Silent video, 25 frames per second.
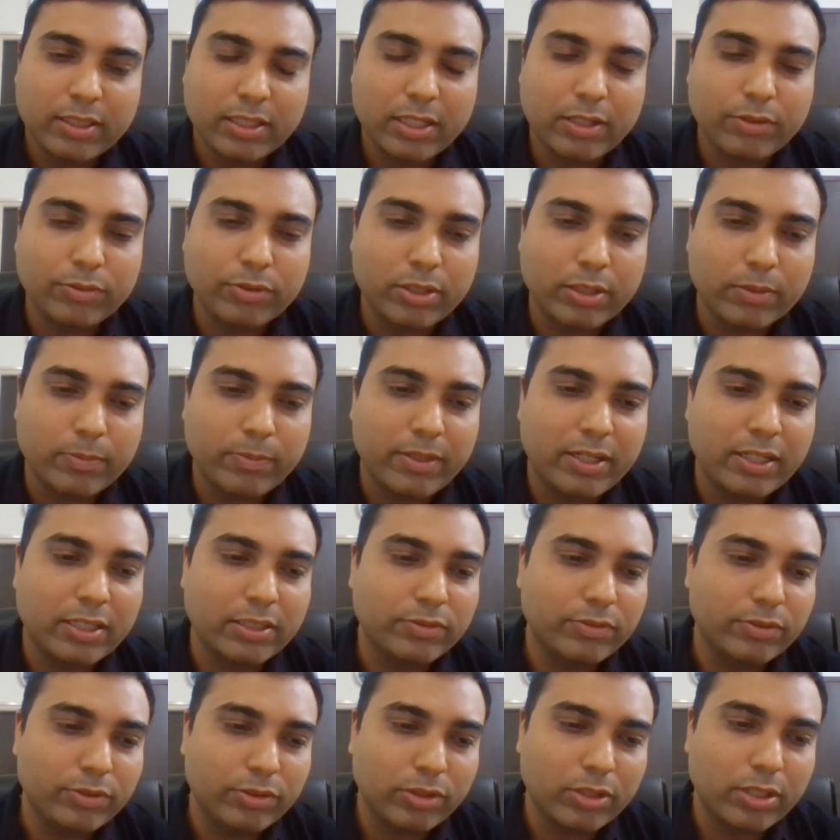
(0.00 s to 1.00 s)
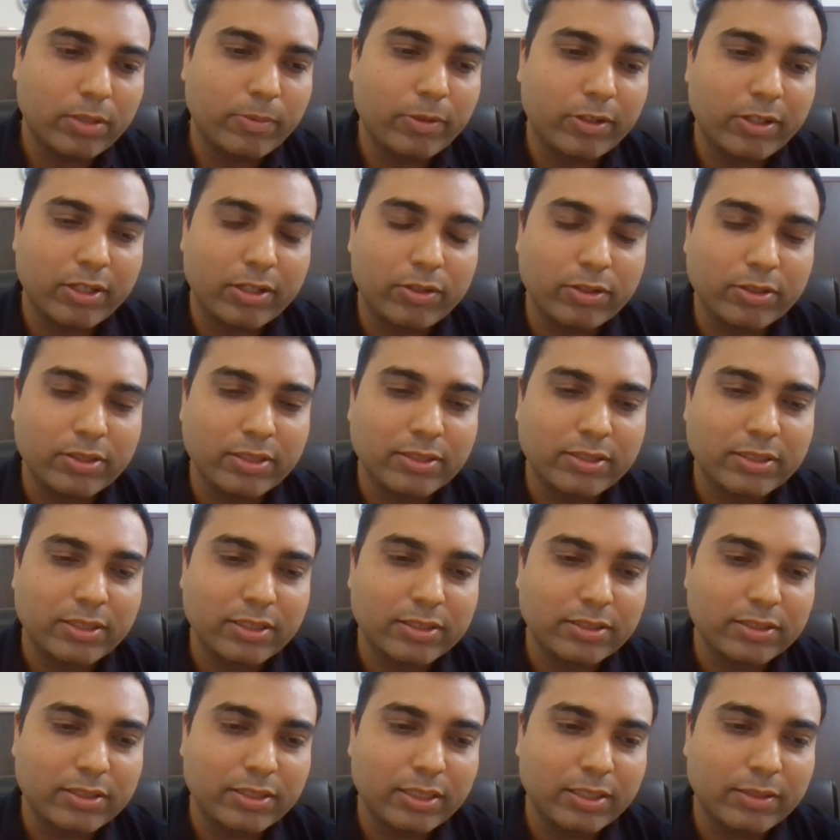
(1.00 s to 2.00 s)
counterparts, we talk about our
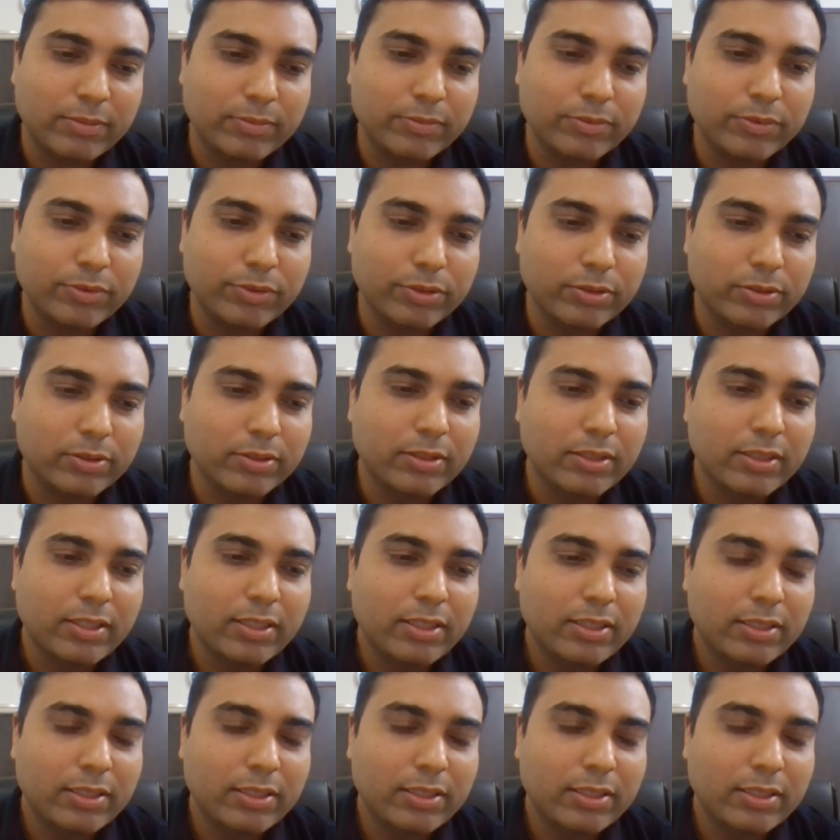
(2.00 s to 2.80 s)
logistics team who's